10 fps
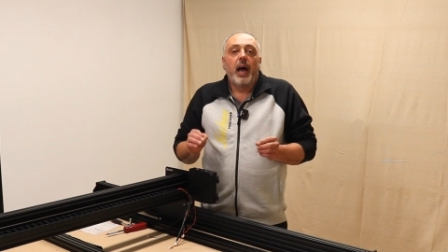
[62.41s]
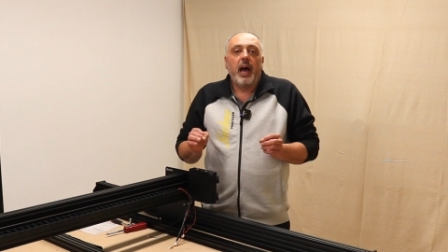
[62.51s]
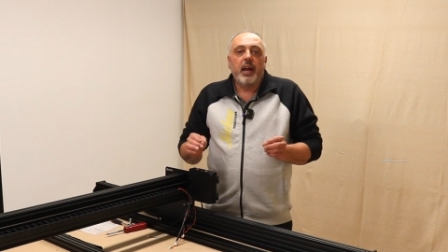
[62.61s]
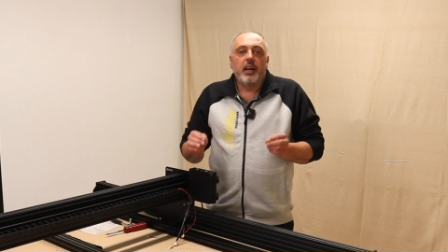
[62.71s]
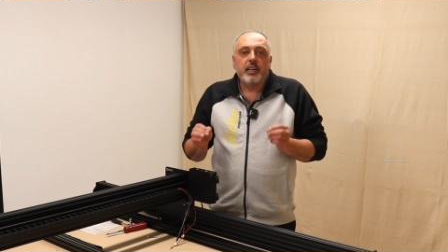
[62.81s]

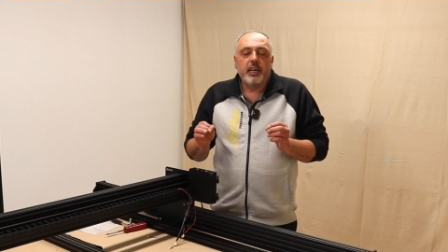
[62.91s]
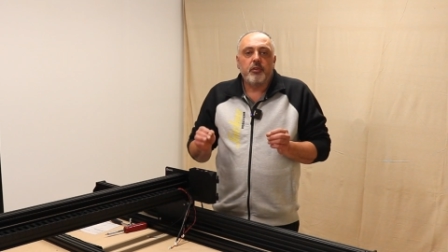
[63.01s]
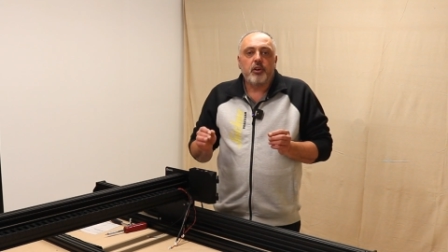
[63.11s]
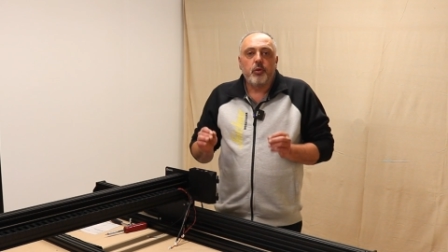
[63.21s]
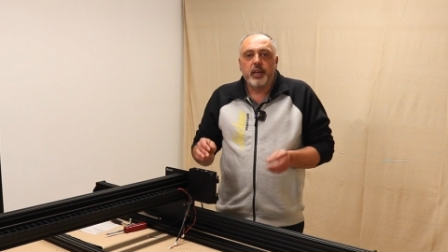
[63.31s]
And I'll give
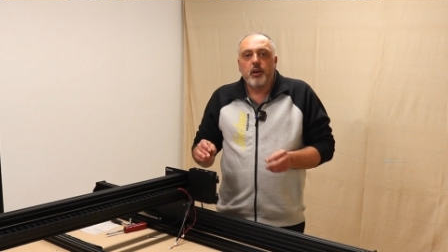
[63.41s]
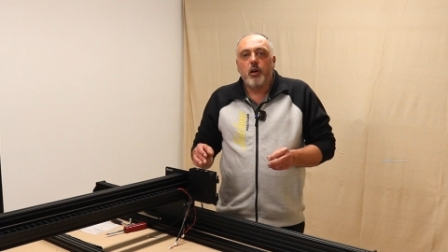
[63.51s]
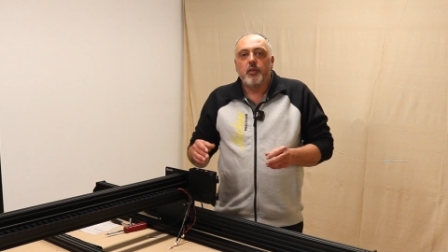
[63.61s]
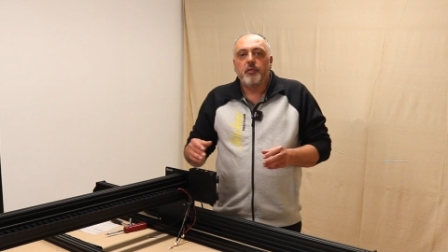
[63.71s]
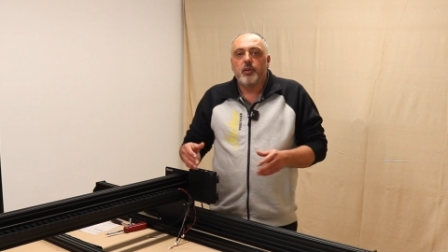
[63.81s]
a quick
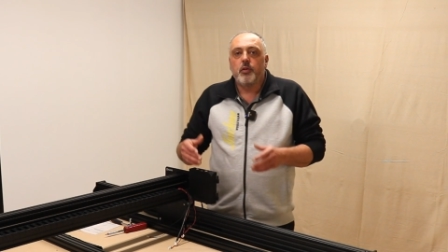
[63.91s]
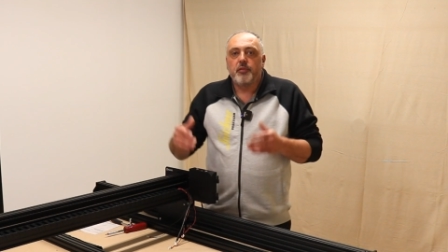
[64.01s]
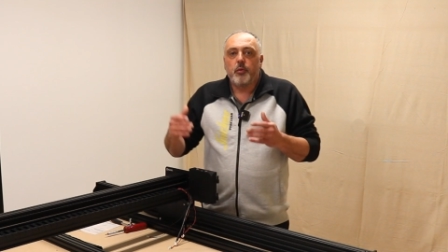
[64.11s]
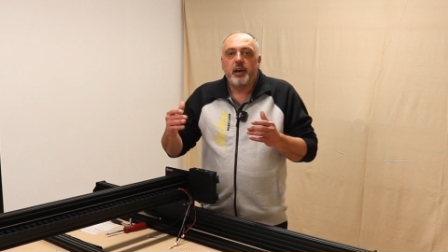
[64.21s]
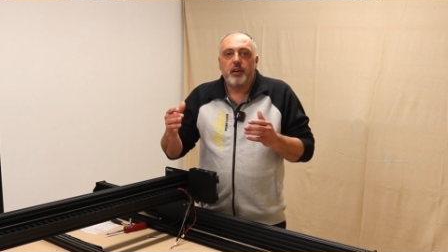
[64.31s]
overview
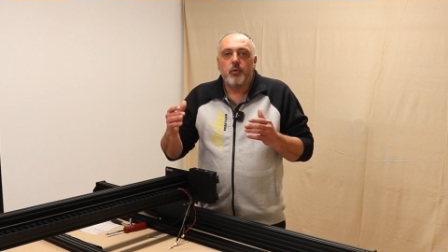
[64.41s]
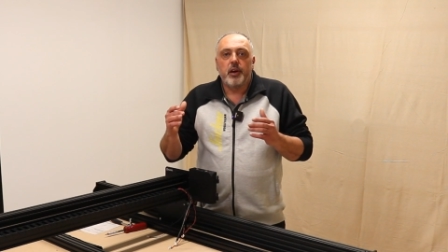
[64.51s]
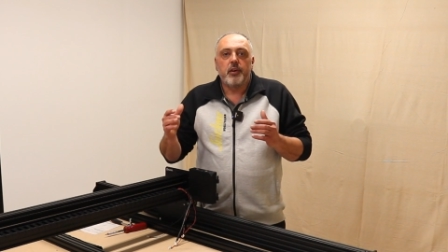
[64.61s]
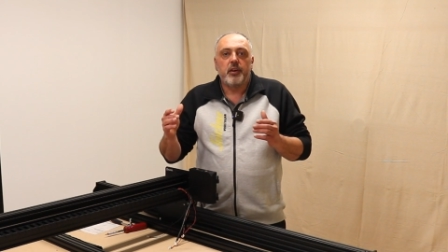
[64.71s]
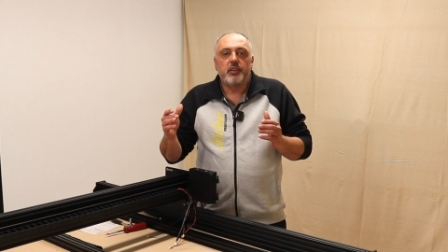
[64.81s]
of the way the
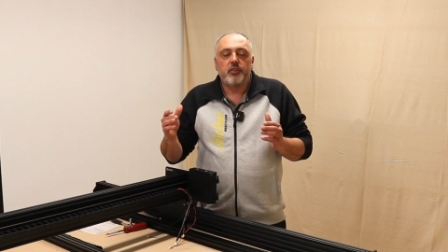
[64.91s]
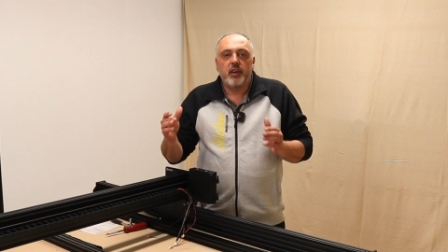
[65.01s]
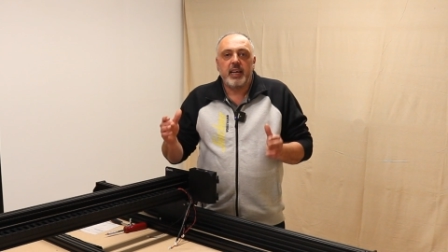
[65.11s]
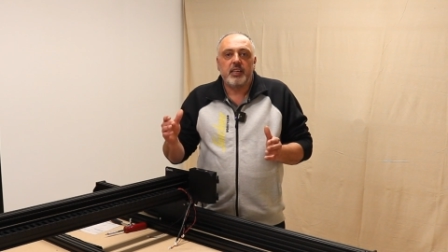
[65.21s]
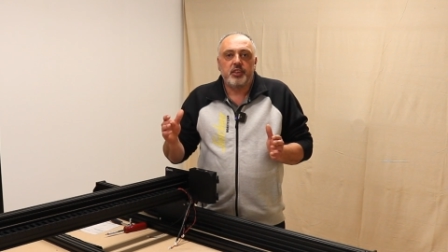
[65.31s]
wiring and the
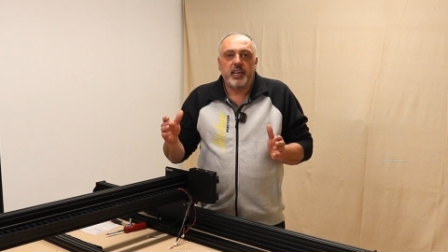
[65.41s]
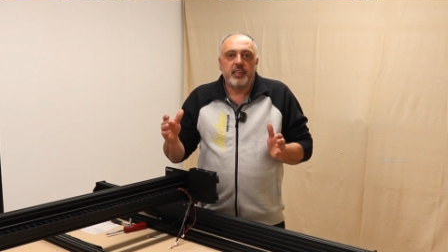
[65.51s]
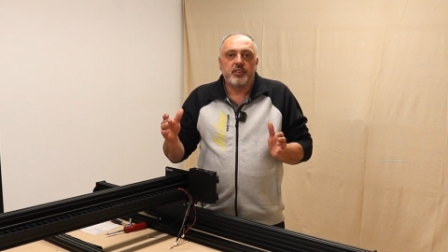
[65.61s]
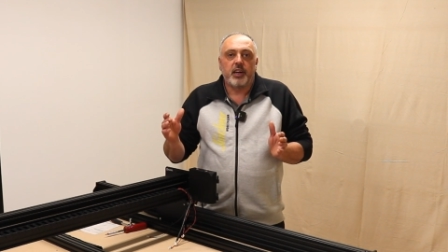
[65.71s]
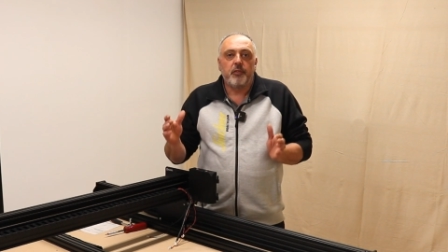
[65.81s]
drag
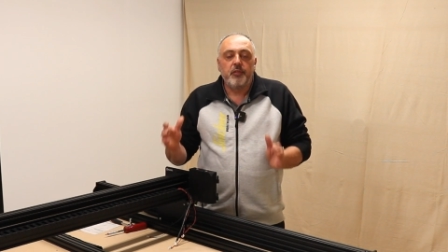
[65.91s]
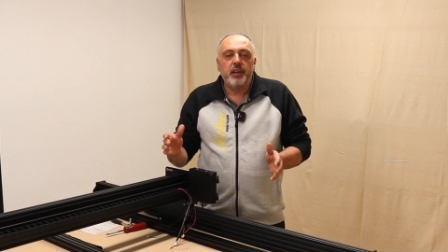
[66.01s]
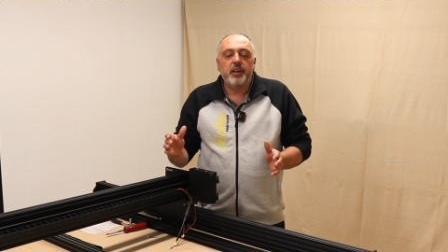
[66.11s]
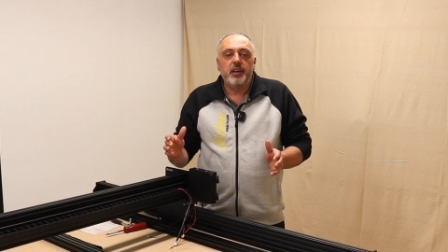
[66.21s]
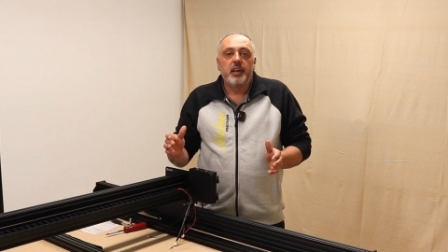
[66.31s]
chains are
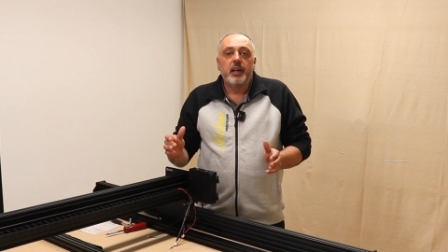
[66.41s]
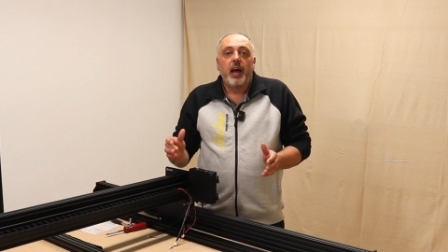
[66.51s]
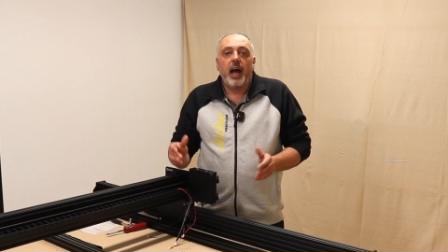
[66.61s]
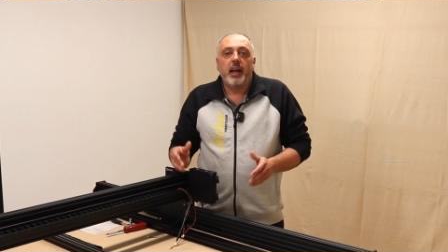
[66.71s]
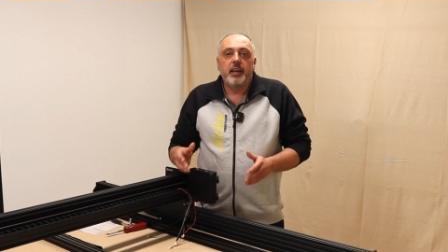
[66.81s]
fitted,
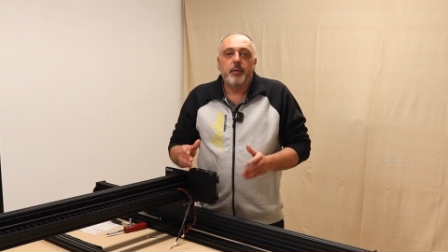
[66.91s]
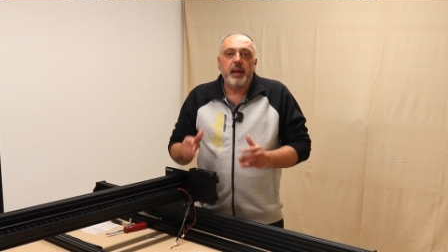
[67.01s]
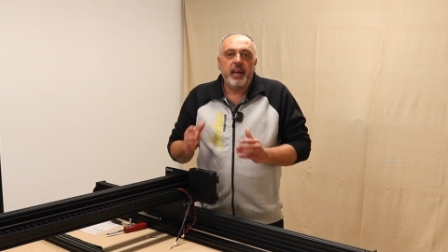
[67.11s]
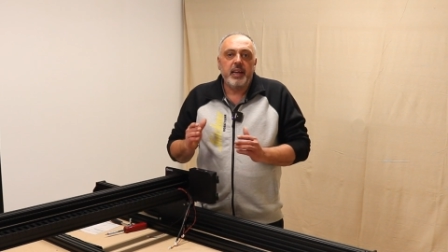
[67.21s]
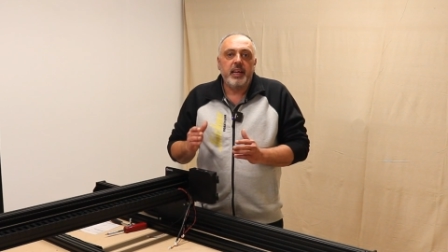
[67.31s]
and the
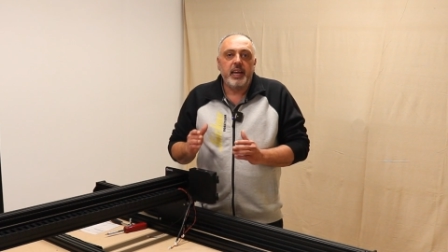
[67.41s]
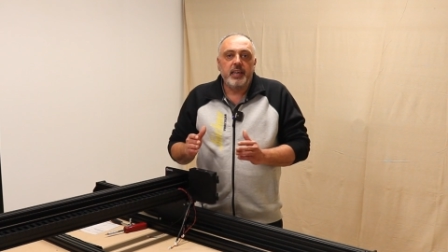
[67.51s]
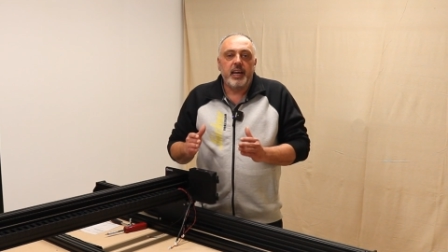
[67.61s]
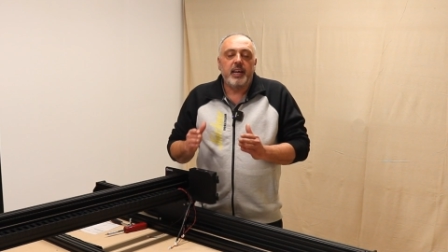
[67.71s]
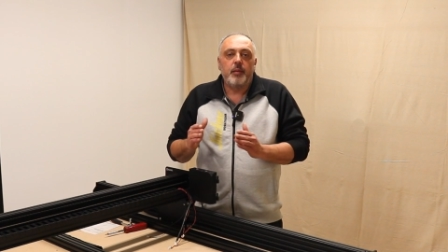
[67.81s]
main
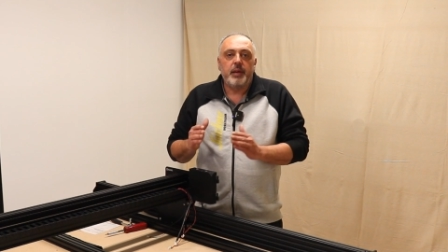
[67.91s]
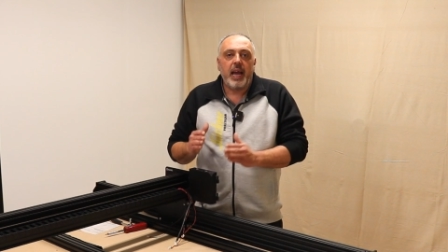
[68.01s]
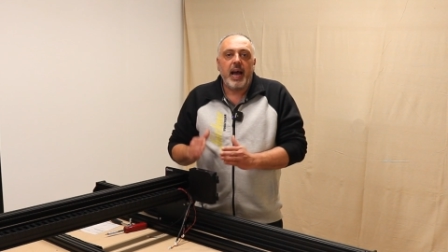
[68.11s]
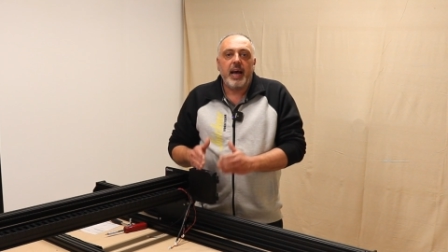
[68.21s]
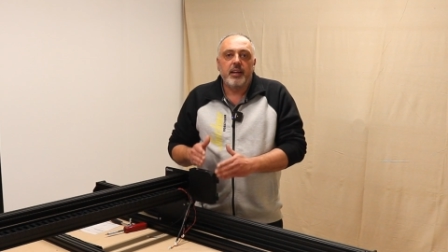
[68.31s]
thing then will
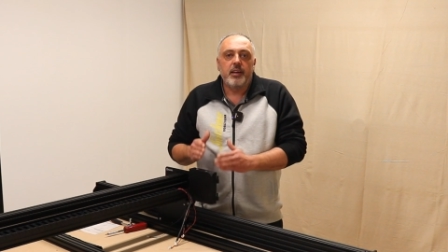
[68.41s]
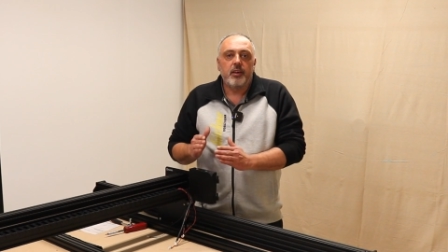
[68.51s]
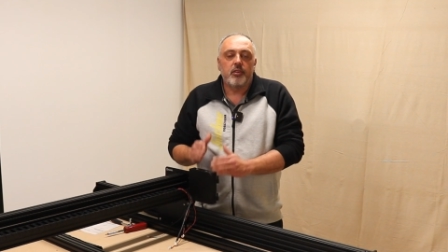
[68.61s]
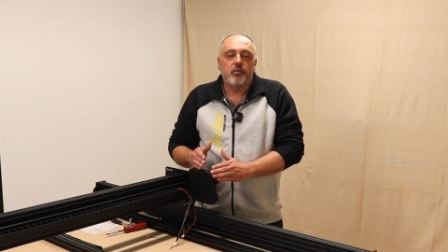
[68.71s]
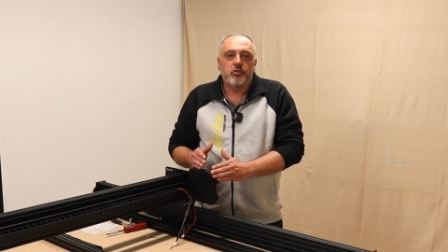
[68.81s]
be adding
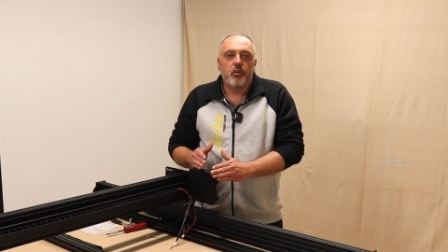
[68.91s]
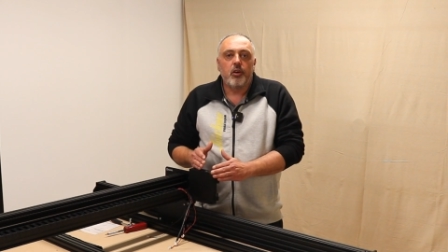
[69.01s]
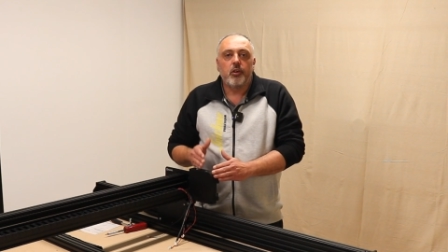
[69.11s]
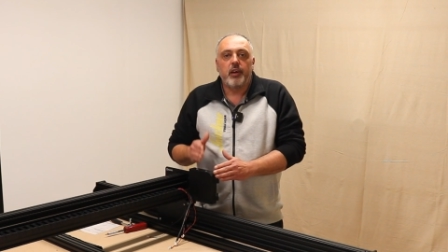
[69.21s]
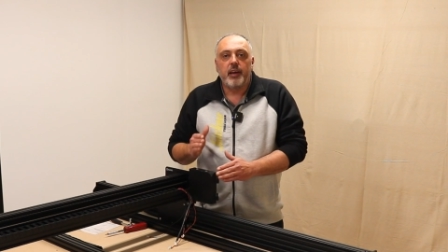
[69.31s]
the
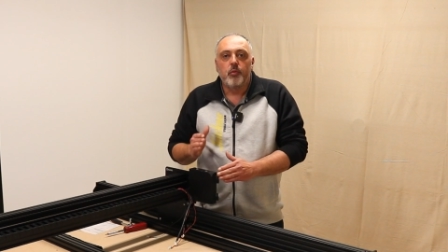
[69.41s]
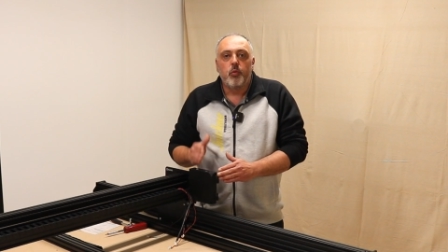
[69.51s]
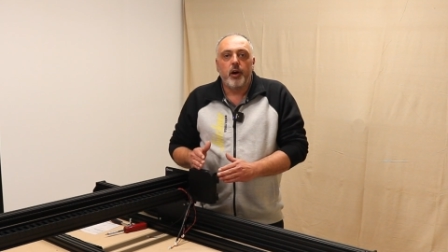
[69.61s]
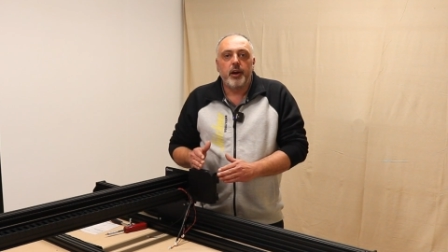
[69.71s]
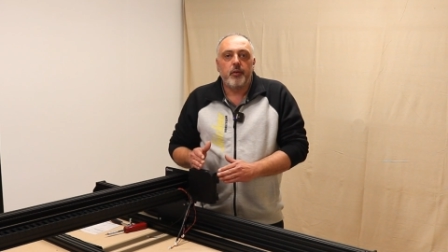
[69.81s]
controller and
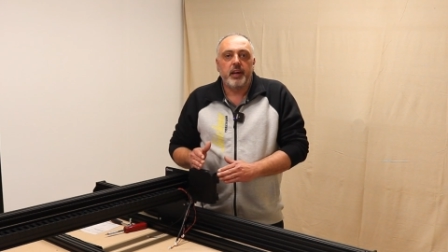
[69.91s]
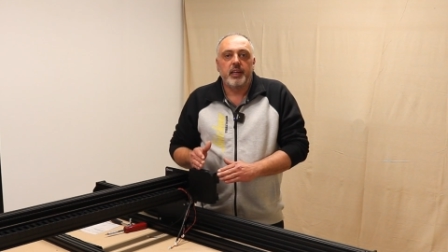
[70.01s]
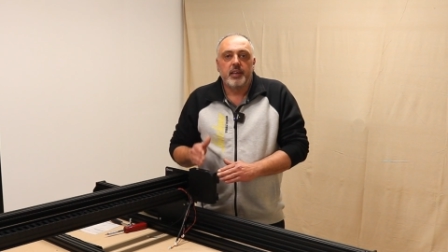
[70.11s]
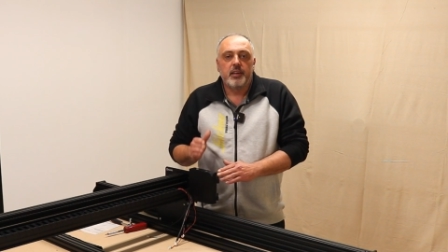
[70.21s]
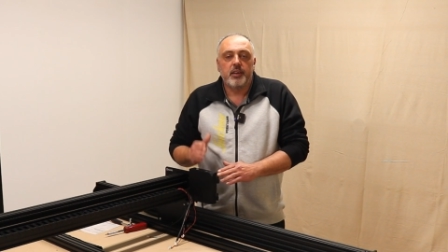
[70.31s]

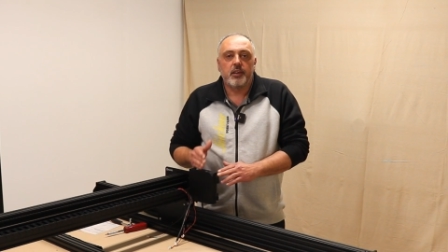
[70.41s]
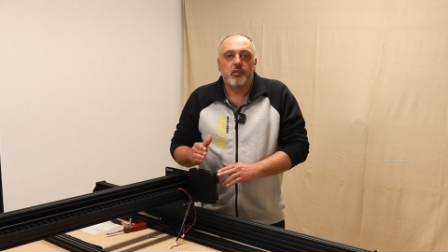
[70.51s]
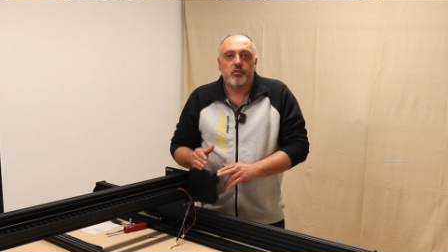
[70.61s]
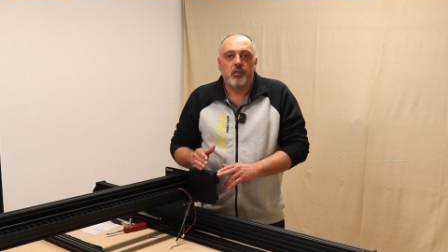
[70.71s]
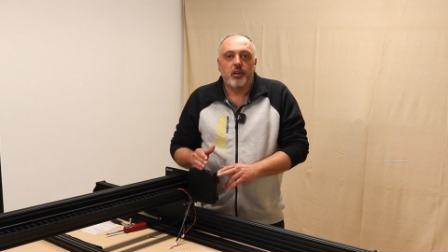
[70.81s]
wiring the
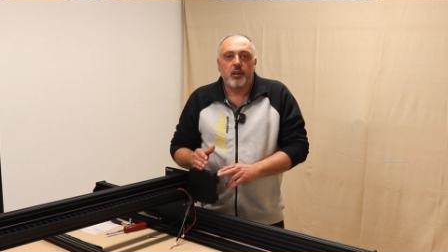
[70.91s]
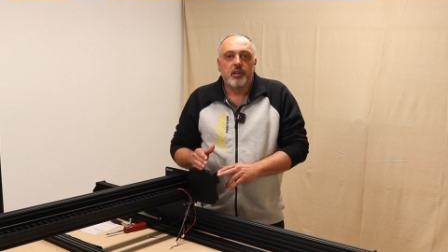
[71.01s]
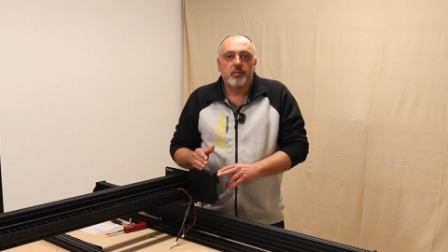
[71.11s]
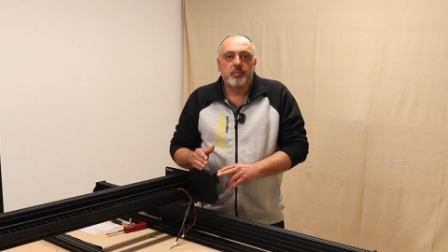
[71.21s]
controller.